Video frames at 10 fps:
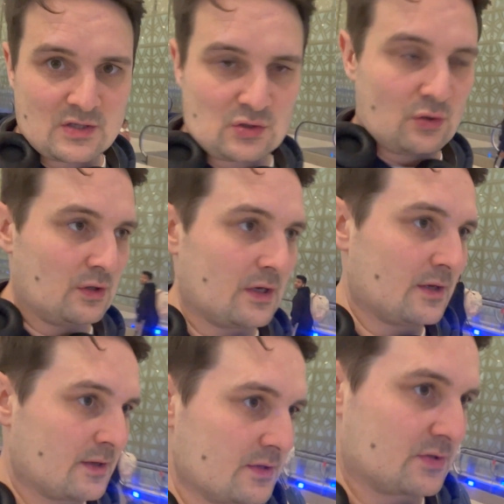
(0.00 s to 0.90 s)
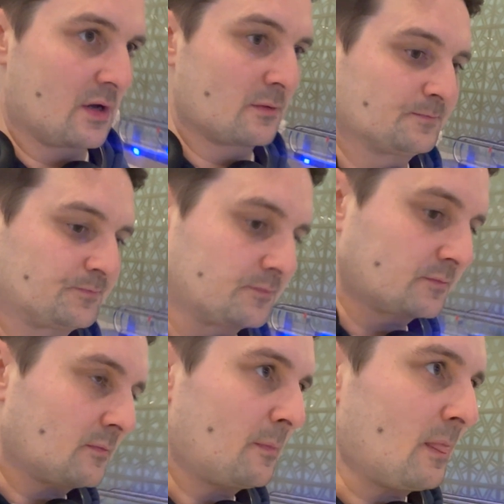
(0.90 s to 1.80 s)
the toilet, so
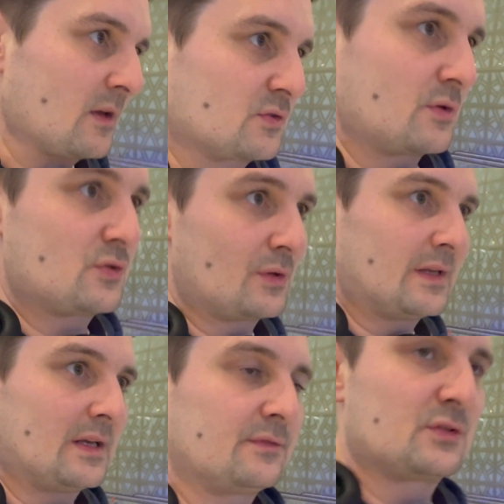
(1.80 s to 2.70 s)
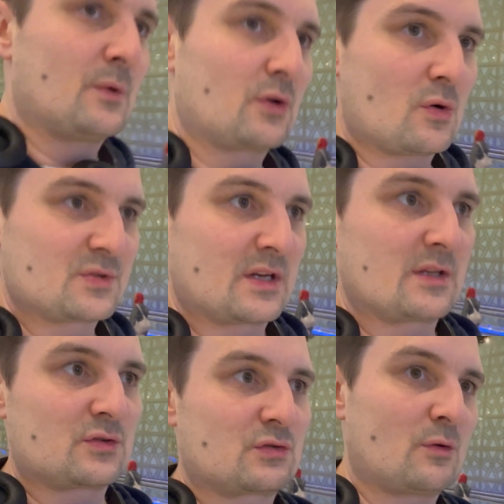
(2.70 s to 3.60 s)
as soon as you leave someone goes in and
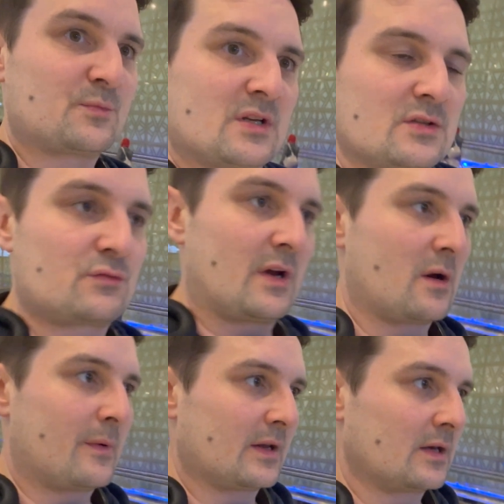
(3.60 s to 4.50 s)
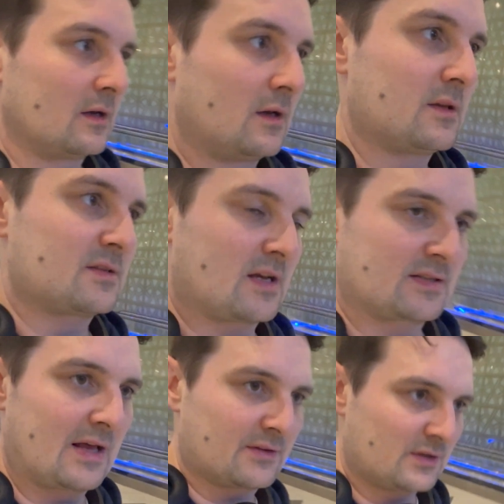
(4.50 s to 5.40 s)
scrubs it straight away and starts
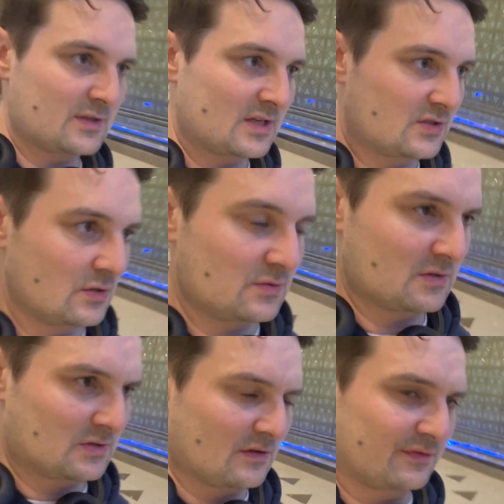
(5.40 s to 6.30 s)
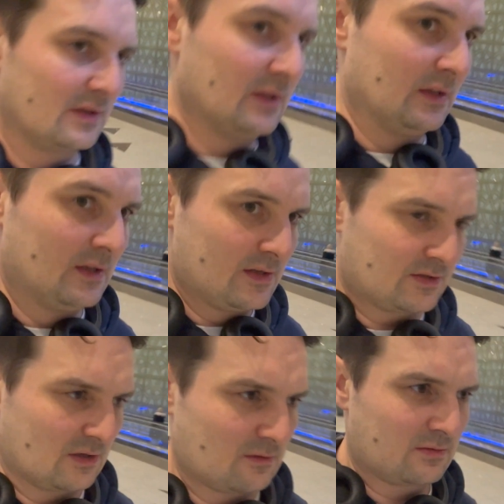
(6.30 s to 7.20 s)
handing you tissues and stuff.
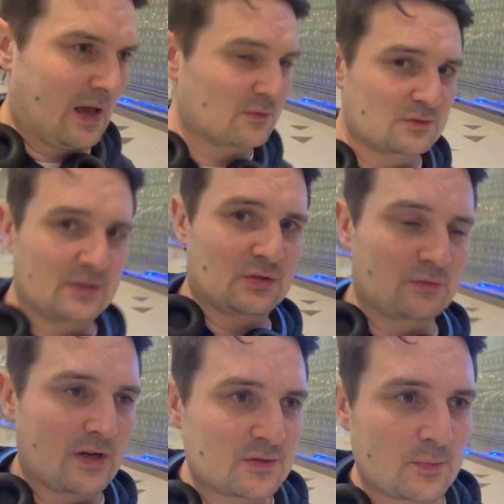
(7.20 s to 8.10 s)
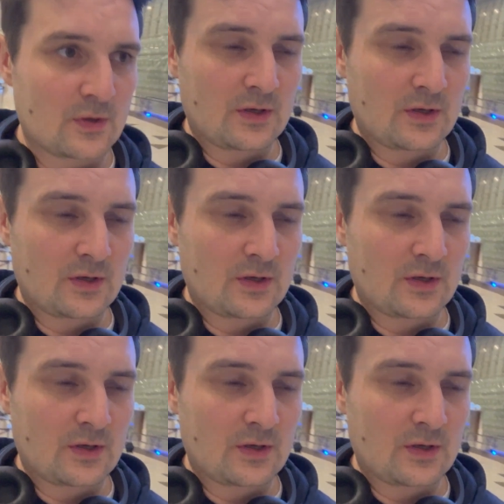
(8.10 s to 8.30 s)
So that was a bit strange, but